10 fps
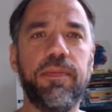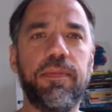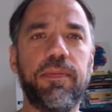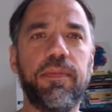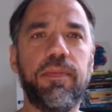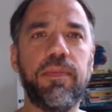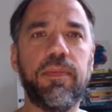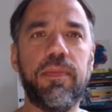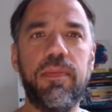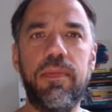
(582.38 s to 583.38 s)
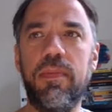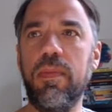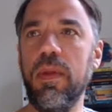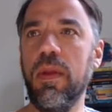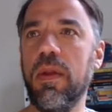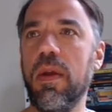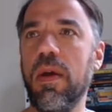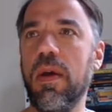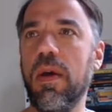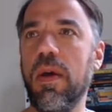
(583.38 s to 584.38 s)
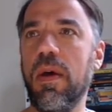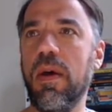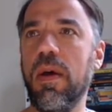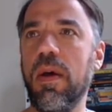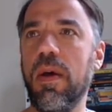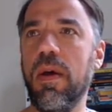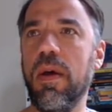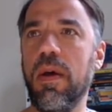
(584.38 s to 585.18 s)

[no speech]